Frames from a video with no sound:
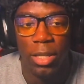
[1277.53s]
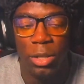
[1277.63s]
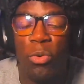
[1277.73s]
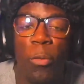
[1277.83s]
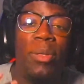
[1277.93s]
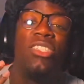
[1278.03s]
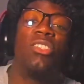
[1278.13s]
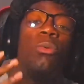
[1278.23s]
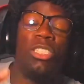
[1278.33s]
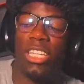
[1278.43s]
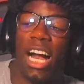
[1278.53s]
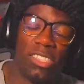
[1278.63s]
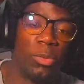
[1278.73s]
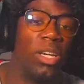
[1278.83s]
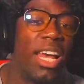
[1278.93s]
You will be so
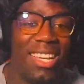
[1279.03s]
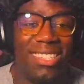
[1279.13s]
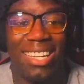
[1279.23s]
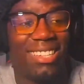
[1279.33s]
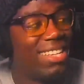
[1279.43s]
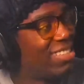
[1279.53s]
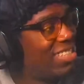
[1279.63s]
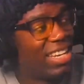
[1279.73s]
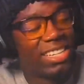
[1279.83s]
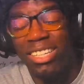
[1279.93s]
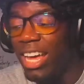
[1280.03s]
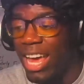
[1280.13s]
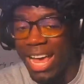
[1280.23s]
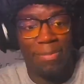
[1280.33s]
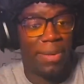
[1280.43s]
shocked to realize that this nigga
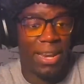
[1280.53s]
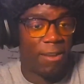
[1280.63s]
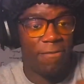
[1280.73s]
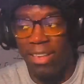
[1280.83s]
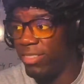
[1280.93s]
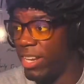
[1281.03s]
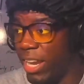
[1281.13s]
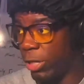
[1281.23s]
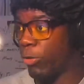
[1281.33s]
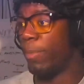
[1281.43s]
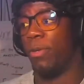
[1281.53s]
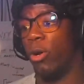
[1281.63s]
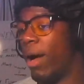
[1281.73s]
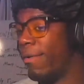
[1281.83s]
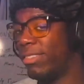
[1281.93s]
has been invested in
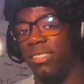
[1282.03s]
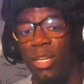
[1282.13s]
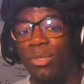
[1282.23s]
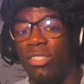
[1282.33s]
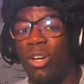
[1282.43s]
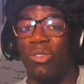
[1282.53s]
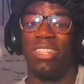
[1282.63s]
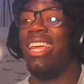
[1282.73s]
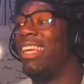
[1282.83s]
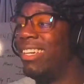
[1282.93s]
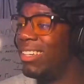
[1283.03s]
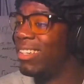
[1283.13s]
crypto ever since he was 13.